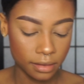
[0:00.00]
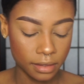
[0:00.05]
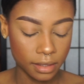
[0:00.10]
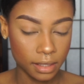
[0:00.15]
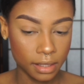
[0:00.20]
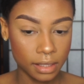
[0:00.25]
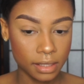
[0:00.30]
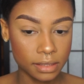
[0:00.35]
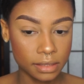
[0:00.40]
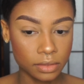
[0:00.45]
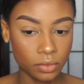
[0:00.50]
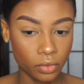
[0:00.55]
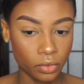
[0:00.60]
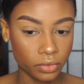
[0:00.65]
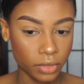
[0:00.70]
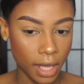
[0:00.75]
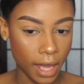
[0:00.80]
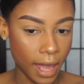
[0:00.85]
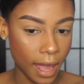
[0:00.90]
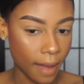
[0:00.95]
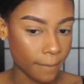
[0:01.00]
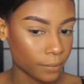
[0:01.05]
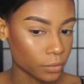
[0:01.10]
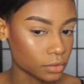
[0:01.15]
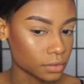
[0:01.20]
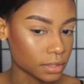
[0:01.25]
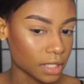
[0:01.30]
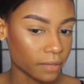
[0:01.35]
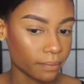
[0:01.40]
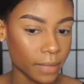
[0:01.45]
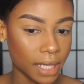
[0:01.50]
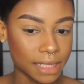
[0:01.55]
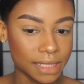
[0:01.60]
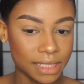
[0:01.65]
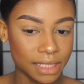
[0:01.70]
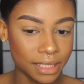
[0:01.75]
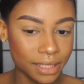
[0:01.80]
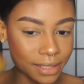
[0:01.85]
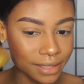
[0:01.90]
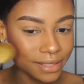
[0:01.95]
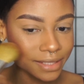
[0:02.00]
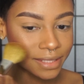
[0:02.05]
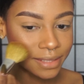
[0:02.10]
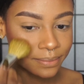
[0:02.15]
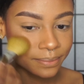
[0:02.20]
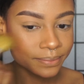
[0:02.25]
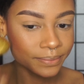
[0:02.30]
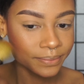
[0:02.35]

this on the apples of my cheeks.